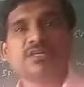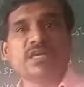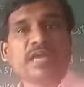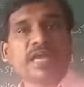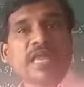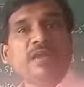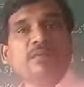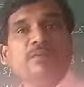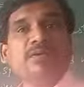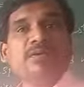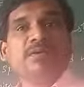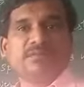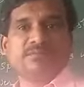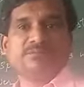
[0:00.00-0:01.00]
helped,
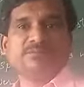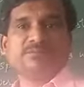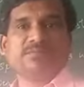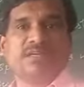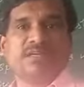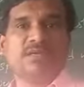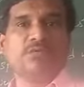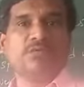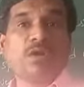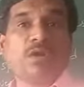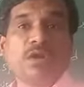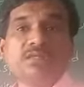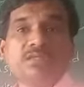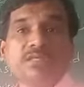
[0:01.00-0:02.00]
in
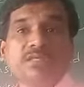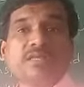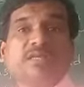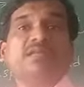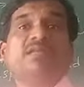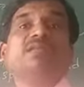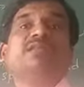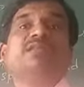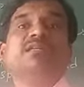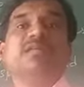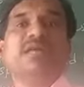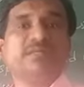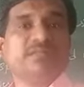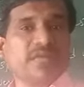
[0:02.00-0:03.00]
what sectors it
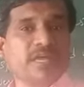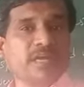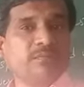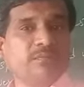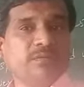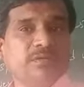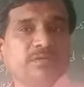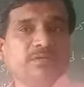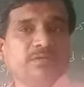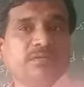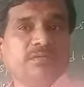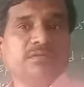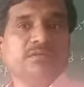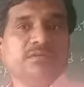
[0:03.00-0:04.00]
has helped,
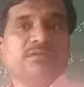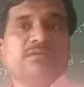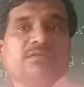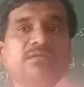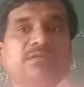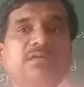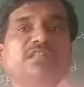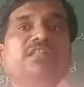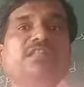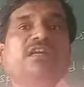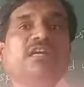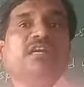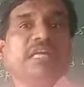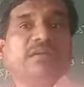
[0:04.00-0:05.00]
in the
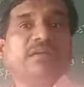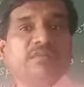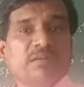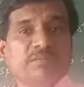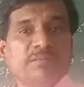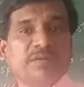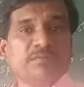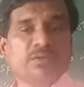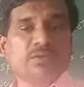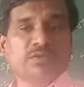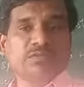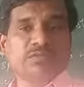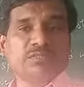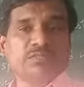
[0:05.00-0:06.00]
development
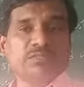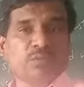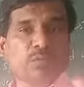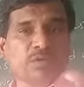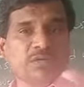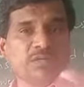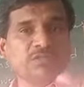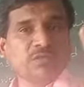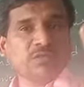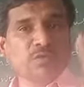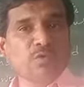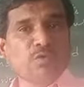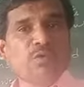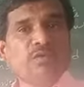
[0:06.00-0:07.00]
process, what is the
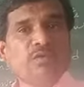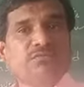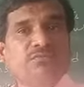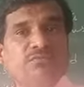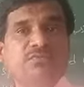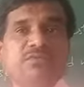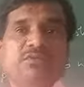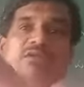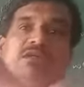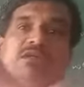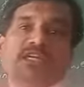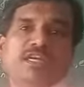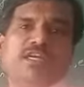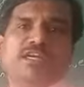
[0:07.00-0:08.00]
role of
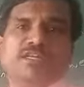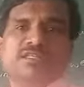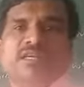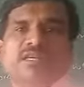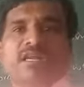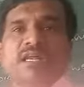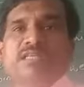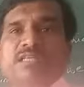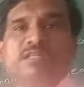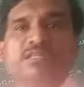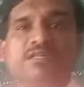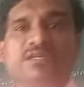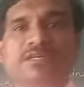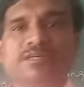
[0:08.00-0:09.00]

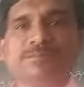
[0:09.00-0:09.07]
industrialization.